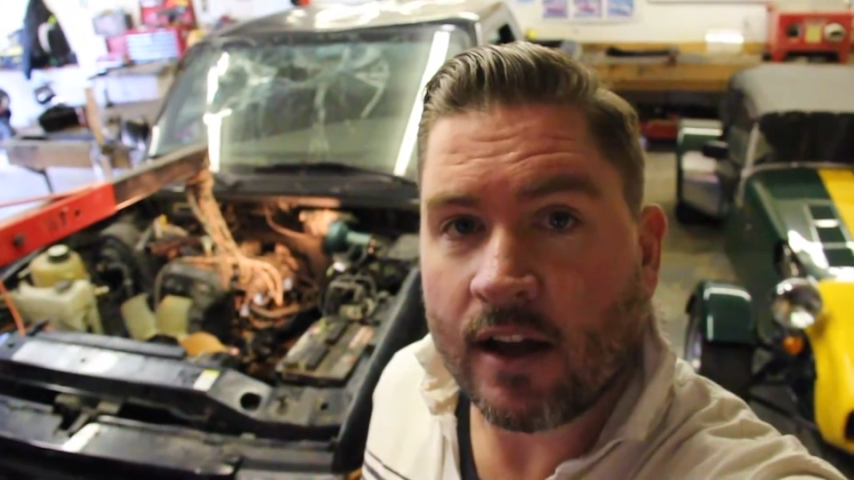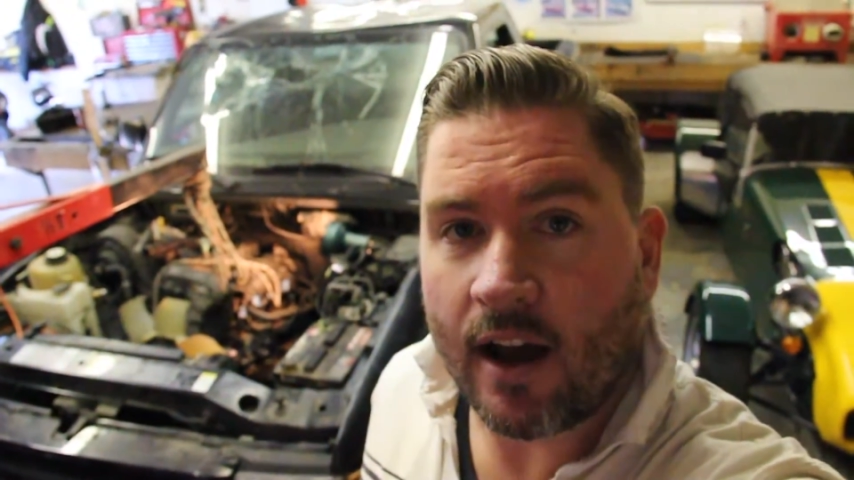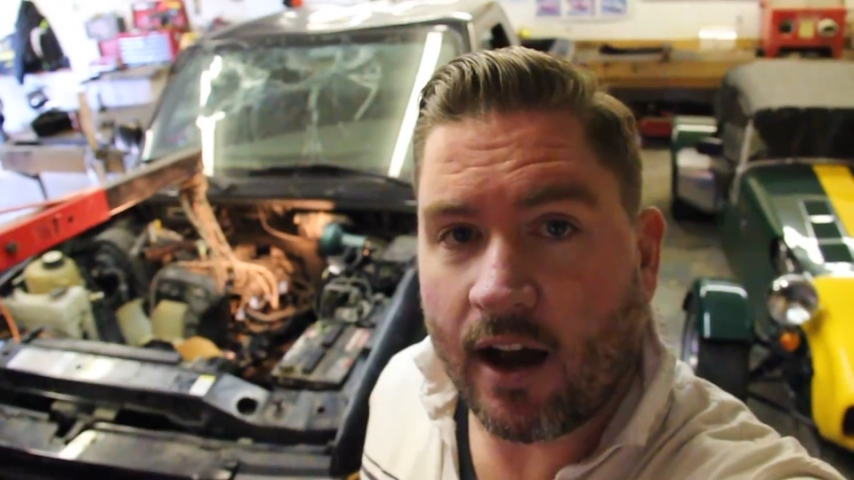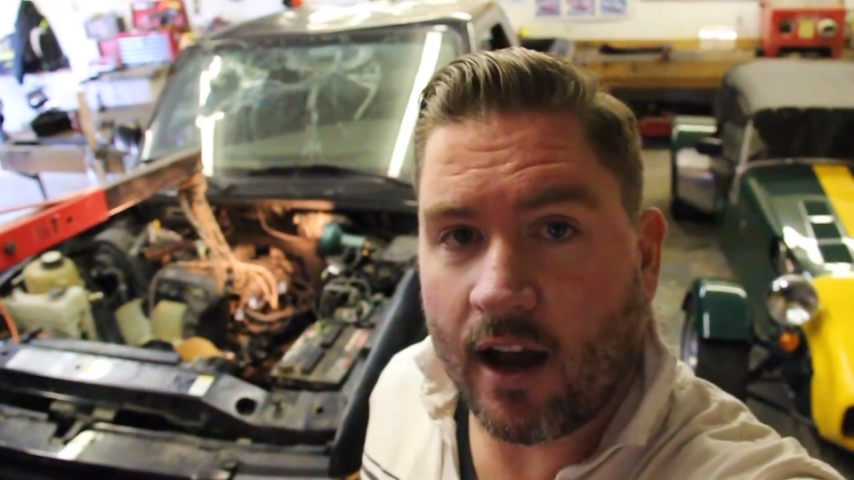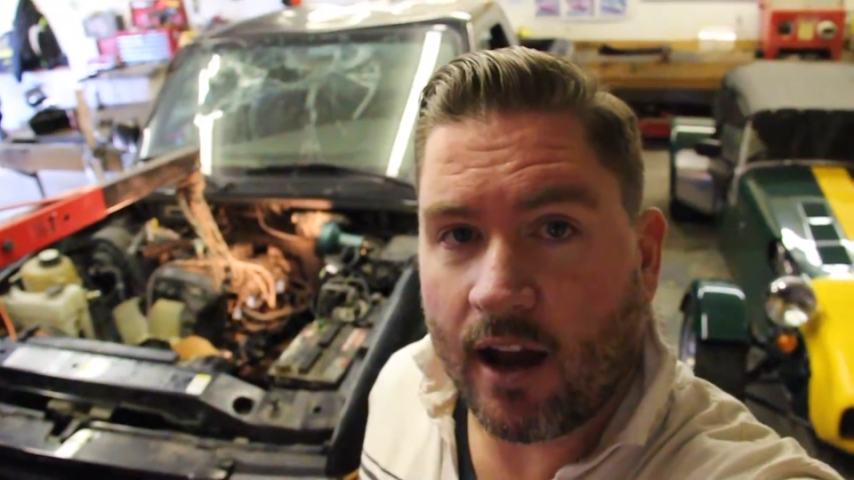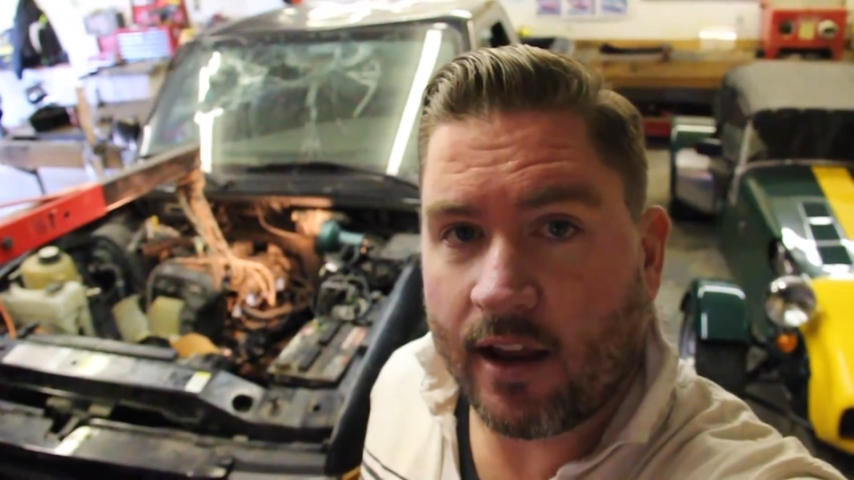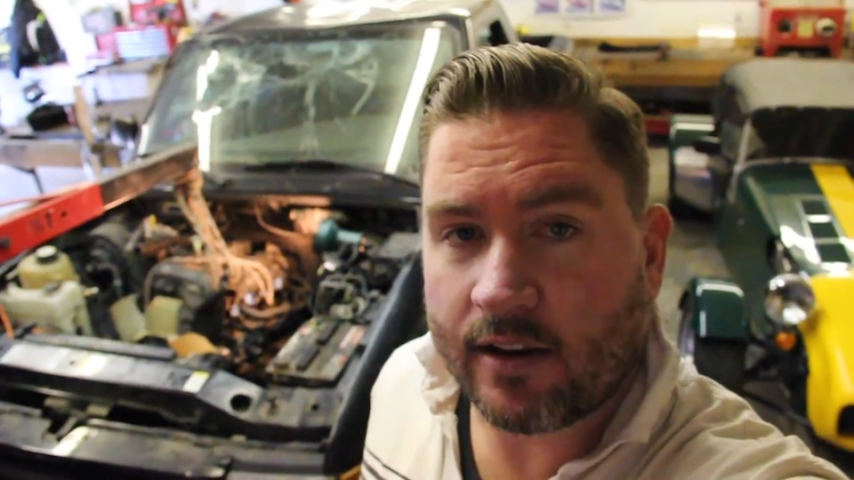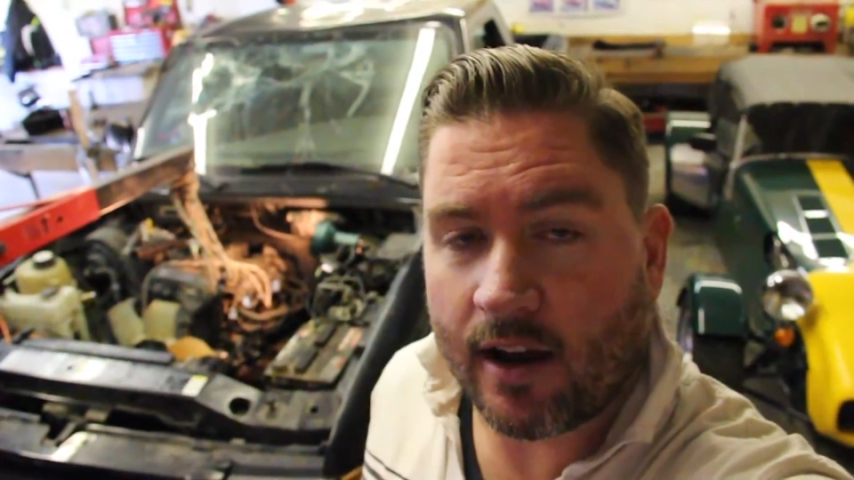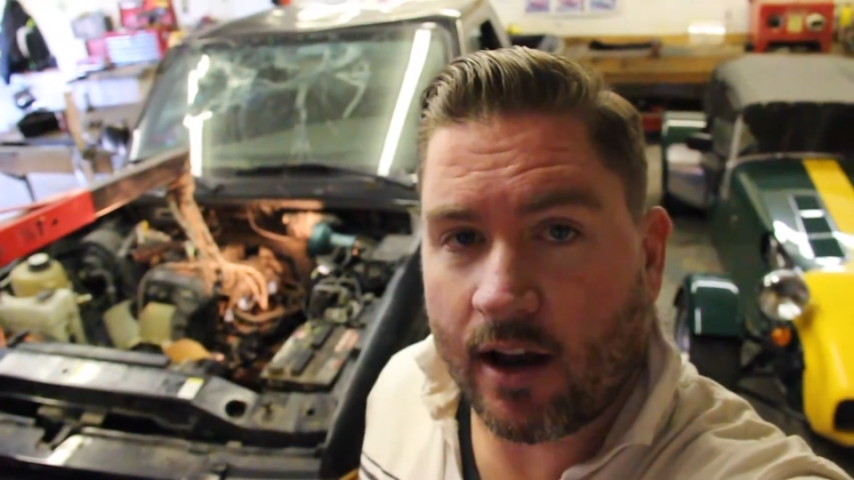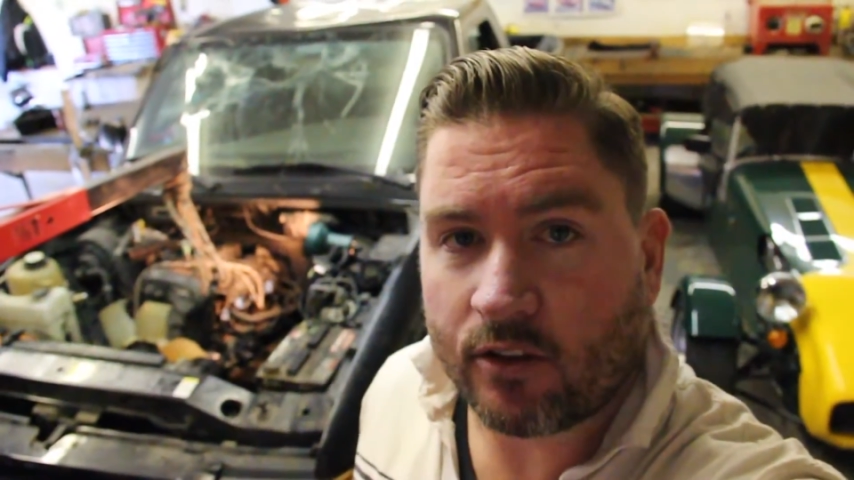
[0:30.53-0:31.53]
And
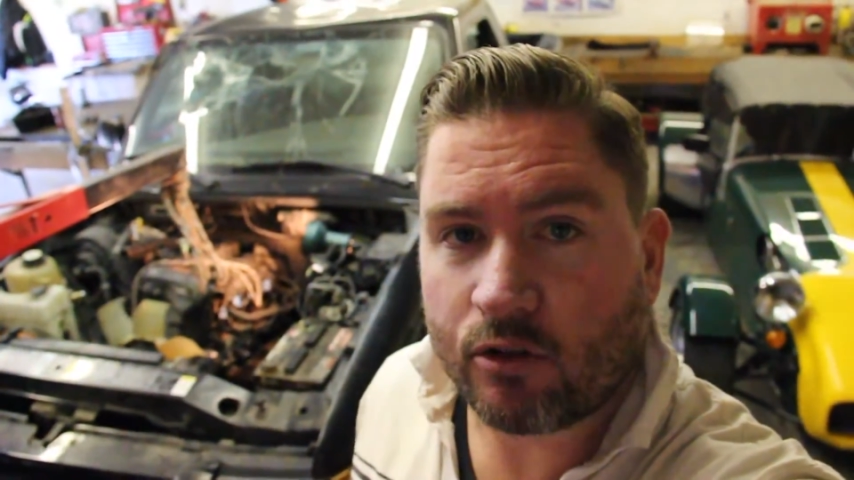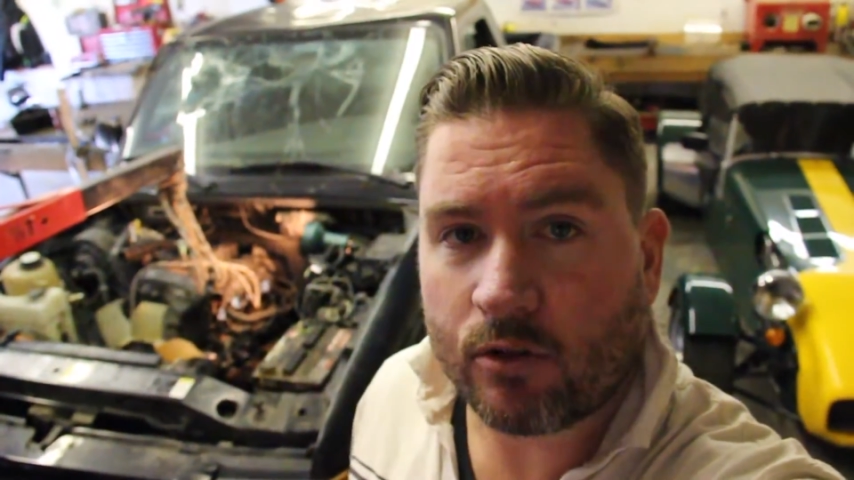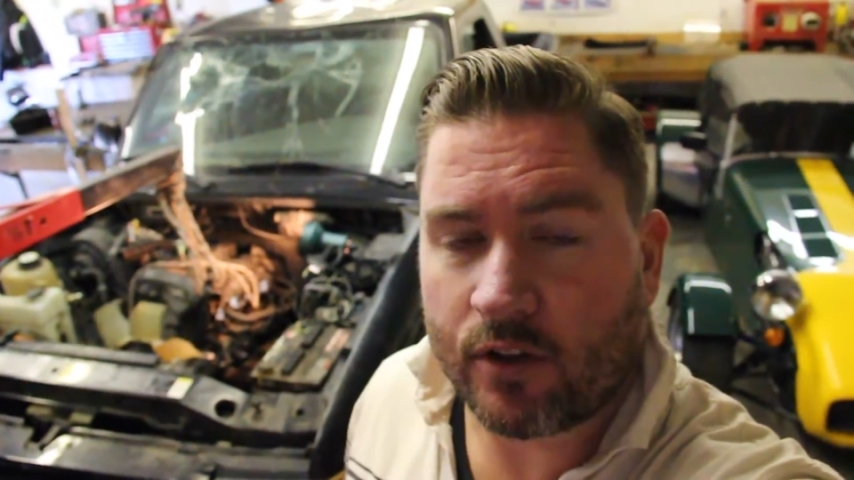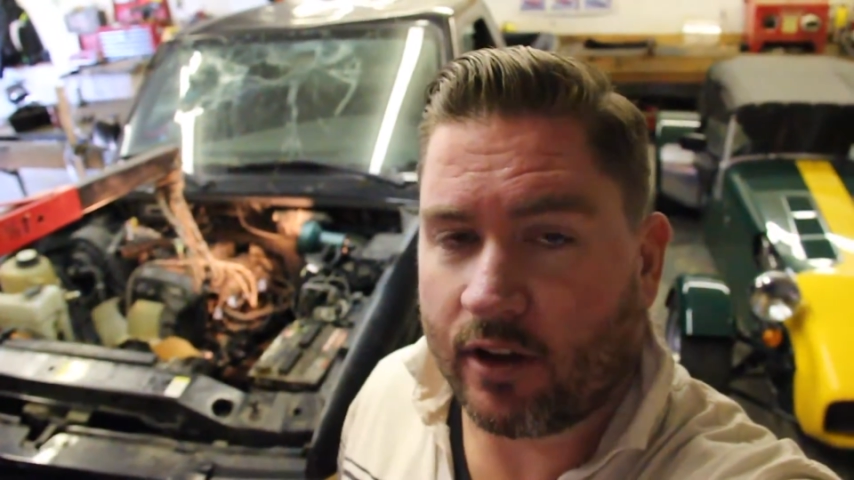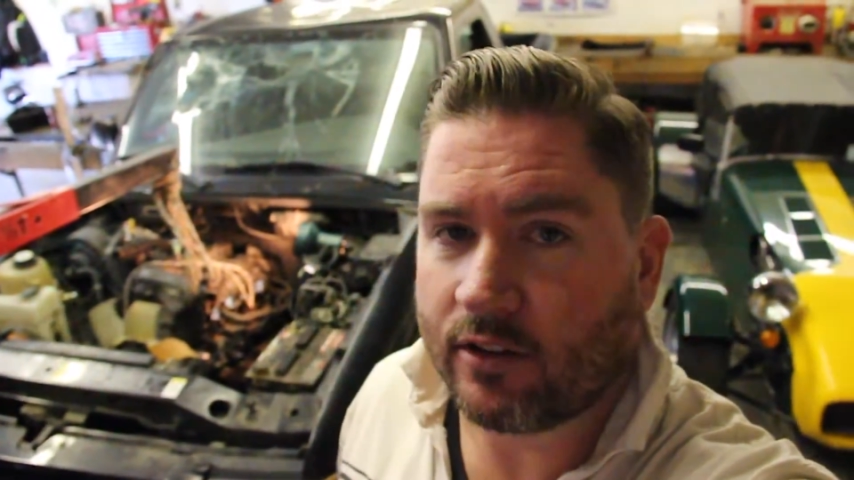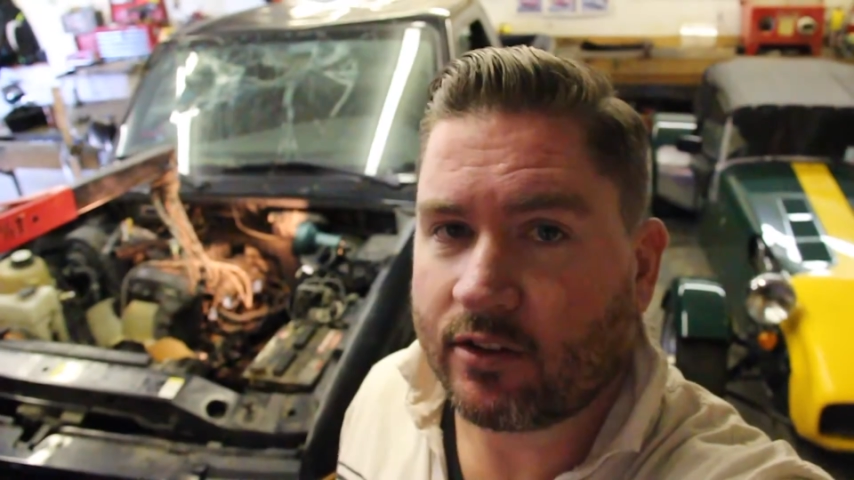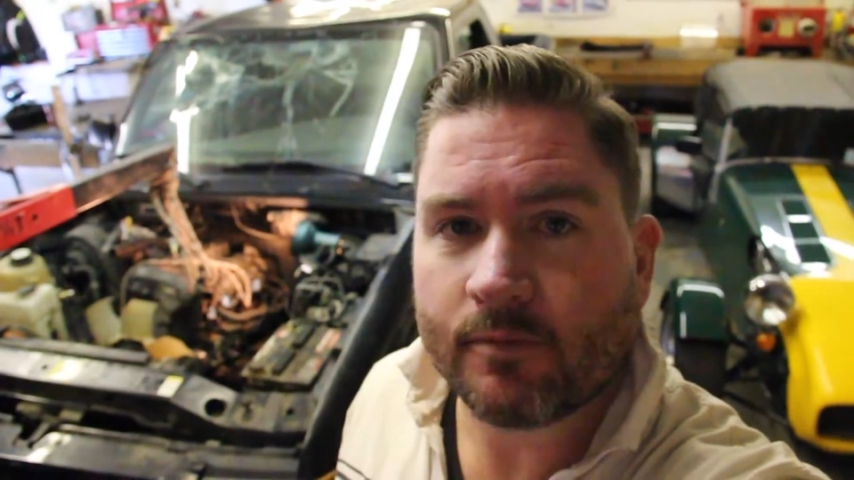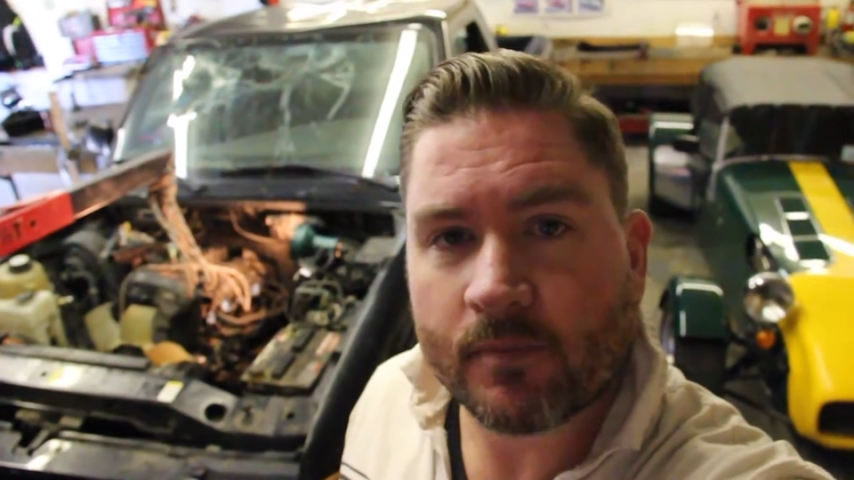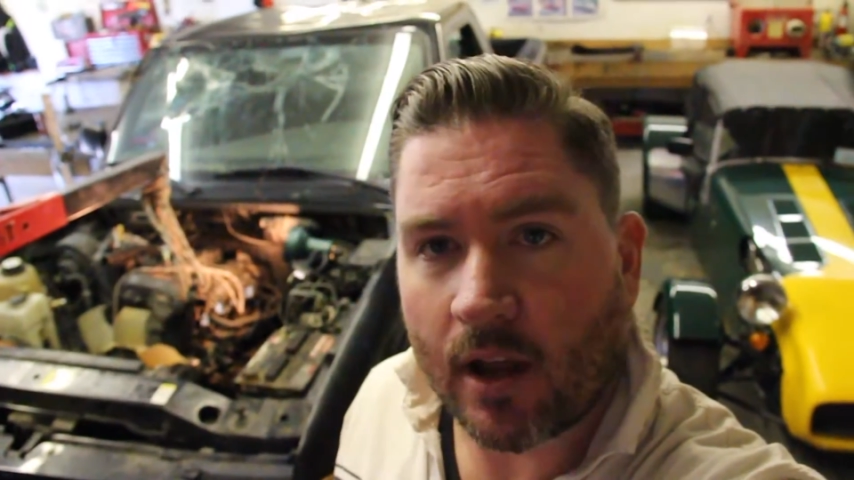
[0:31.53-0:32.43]
two things.